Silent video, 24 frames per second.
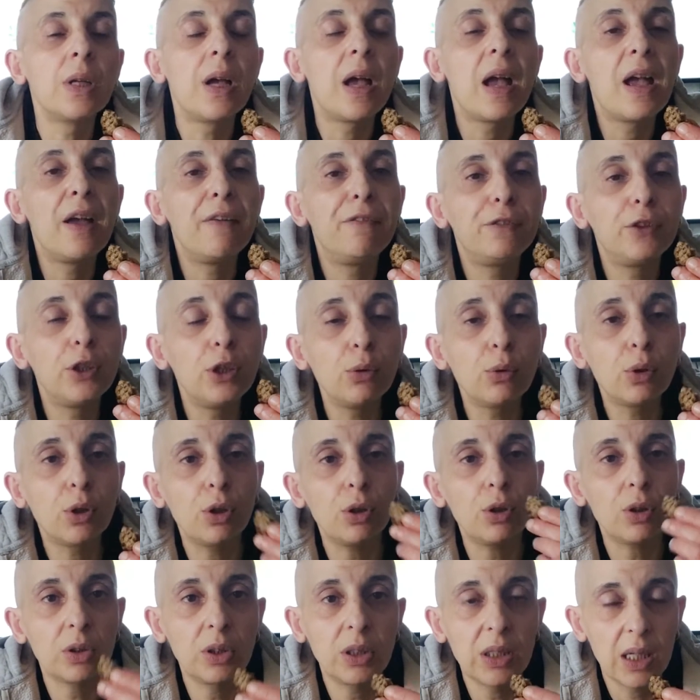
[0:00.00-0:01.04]
if you
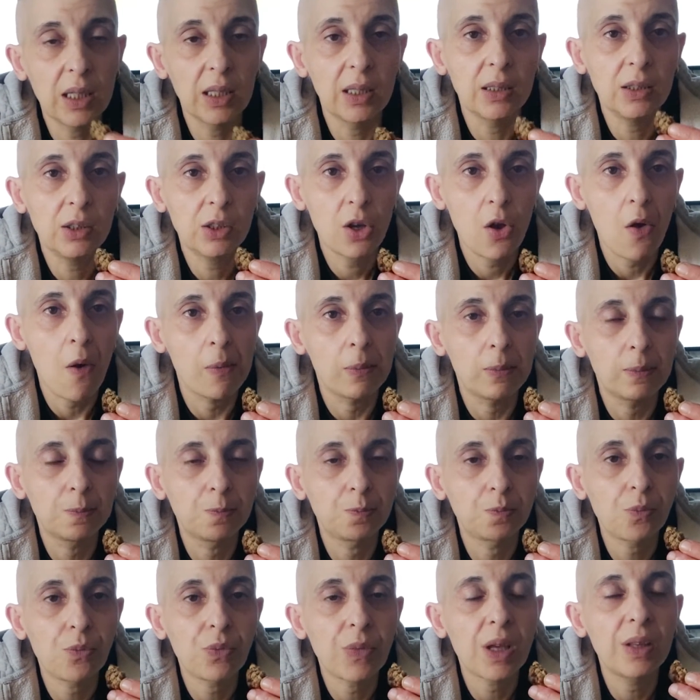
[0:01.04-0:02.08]
cook these,
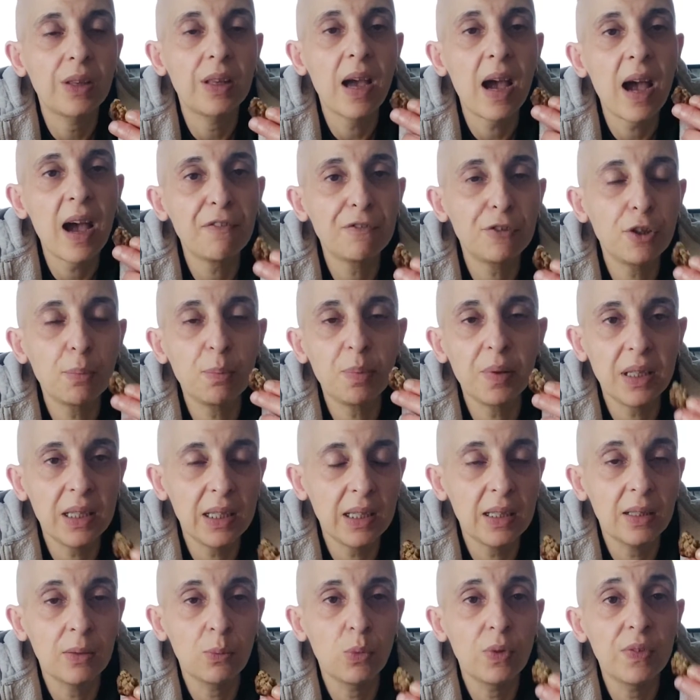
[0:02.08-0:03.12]
they have to be
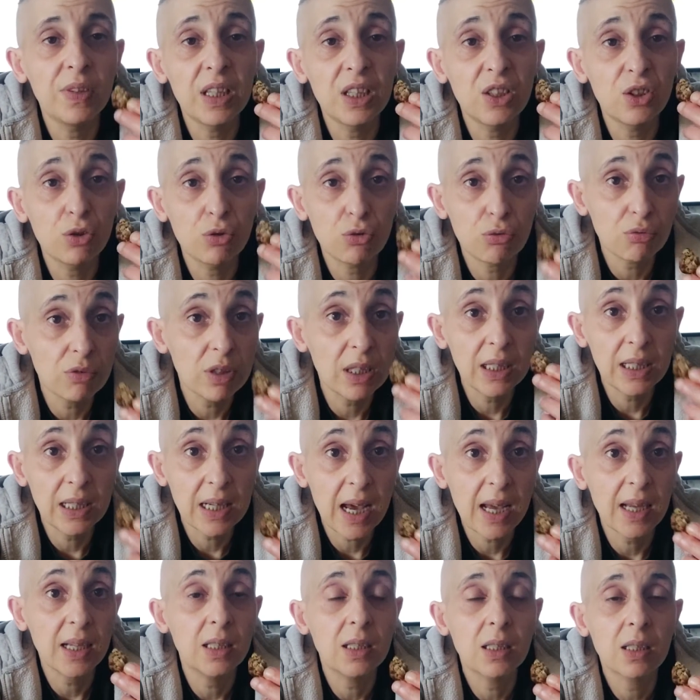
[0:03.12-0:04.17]
eaten within 3
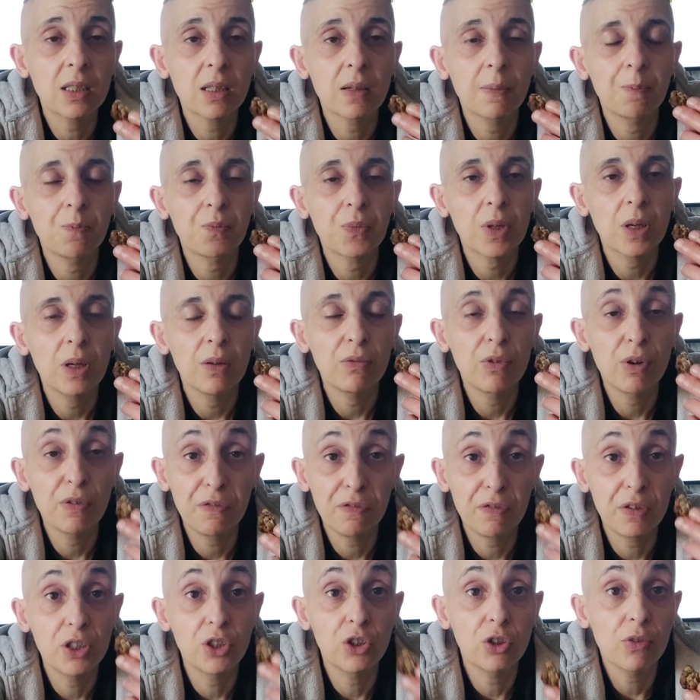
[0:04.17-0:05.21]
days,
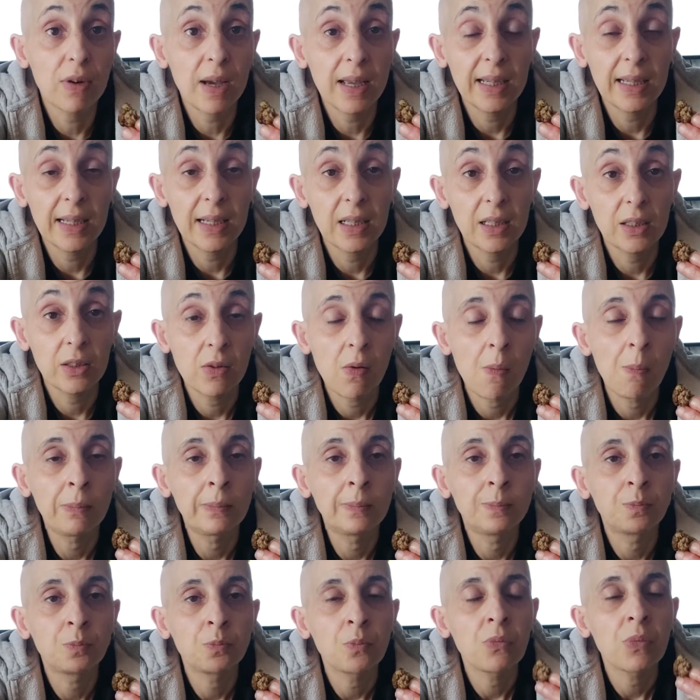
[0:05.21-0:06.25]
refrigerated.
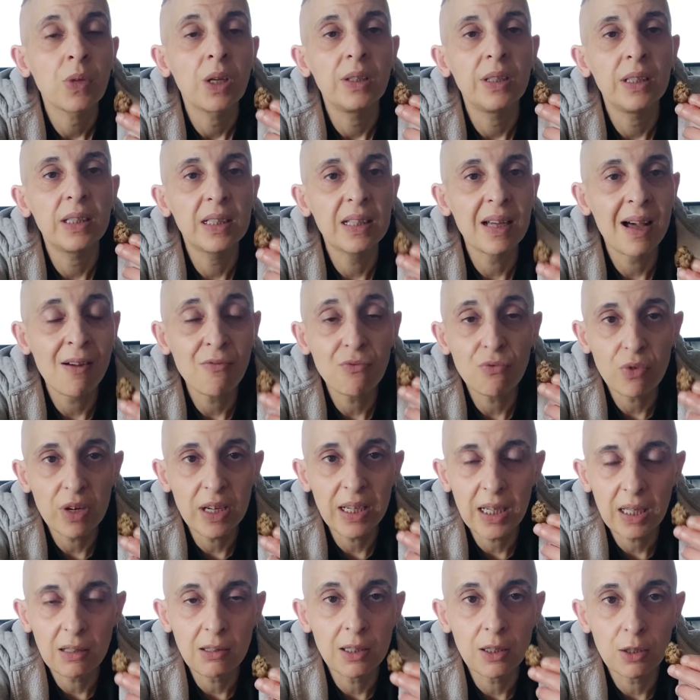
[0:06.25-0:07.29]
You can
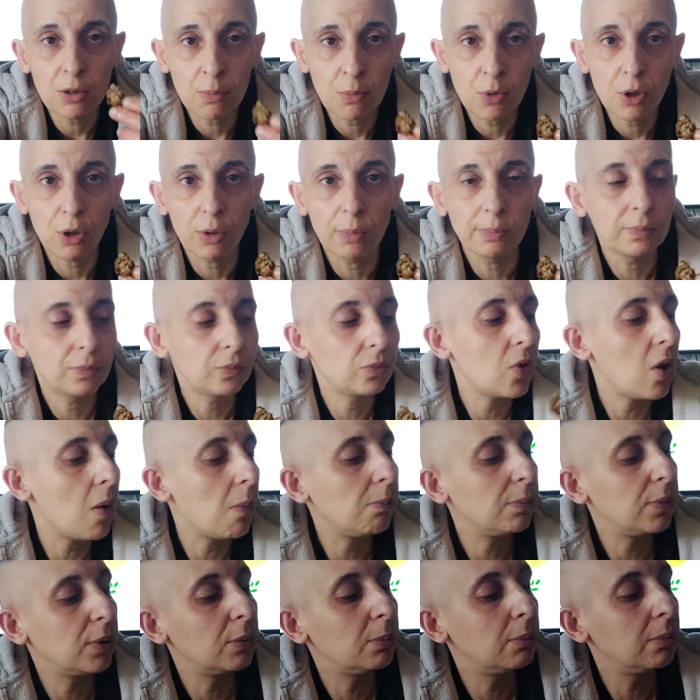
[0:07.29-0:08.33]
reheat them up,
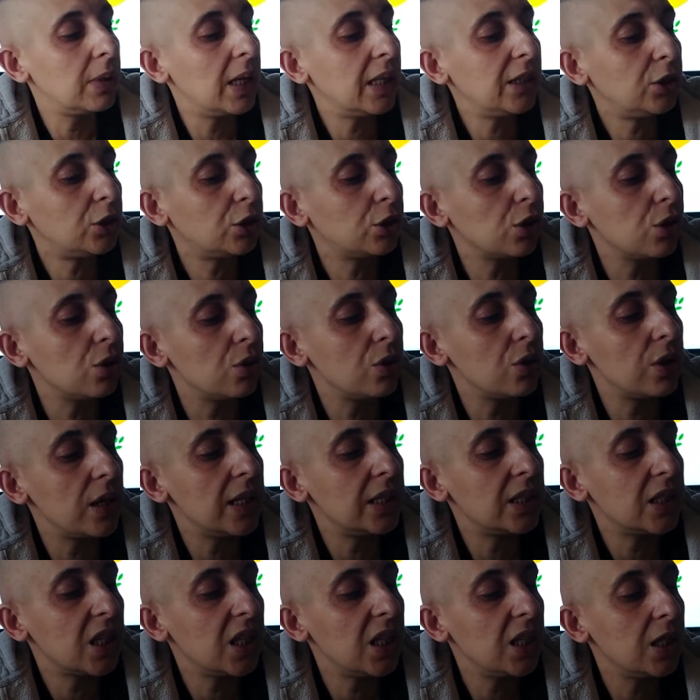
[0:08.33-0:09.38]
but make sure
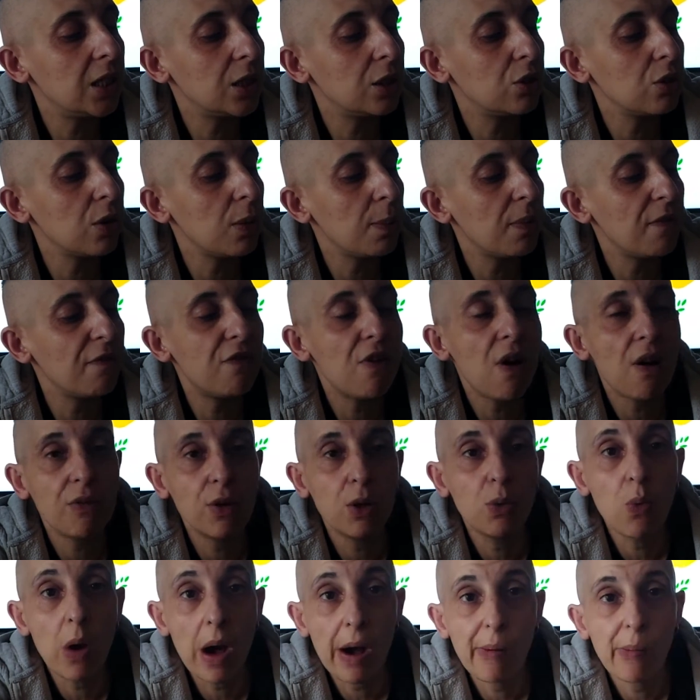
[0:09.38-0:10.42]
it's heated up very
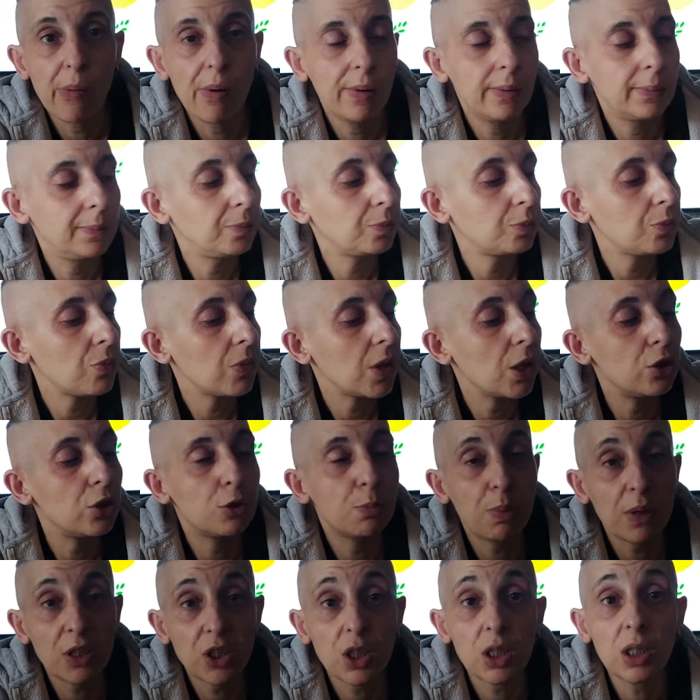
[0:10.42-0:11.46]
well,
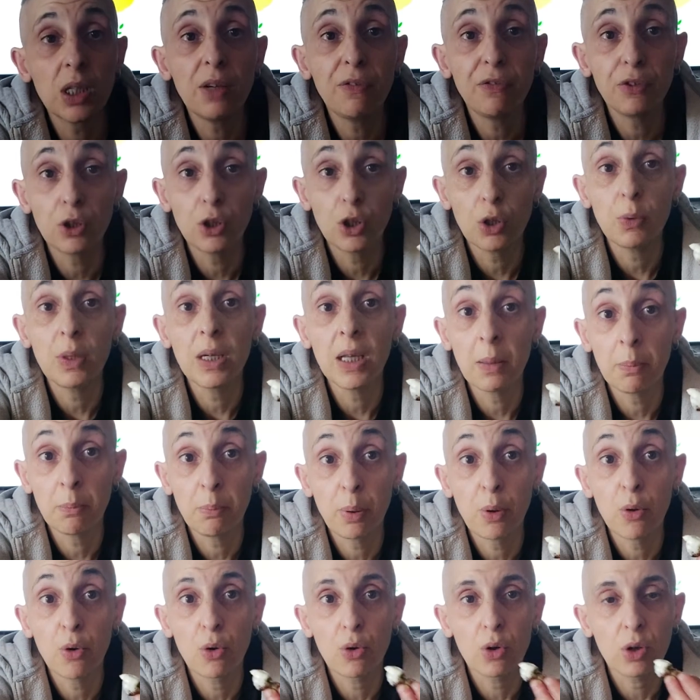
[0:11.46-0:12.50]
especially if you're doing it in
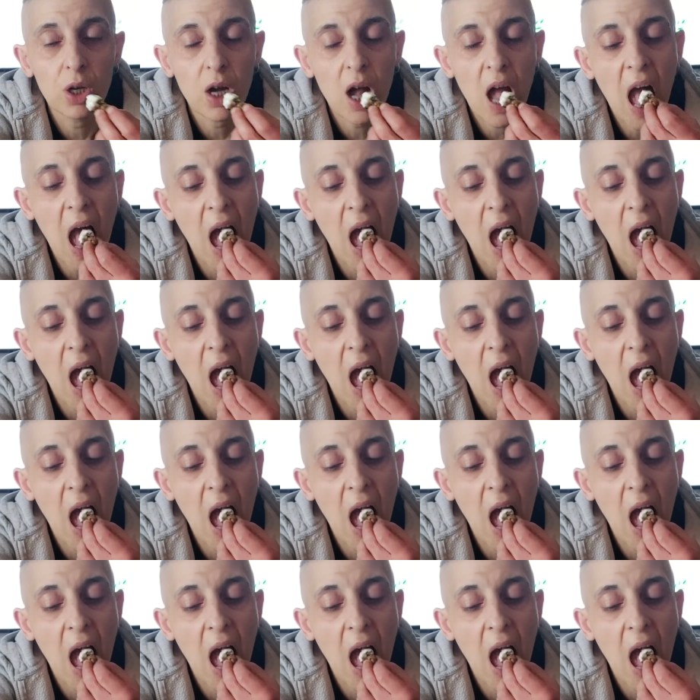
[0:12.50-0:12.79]
pork.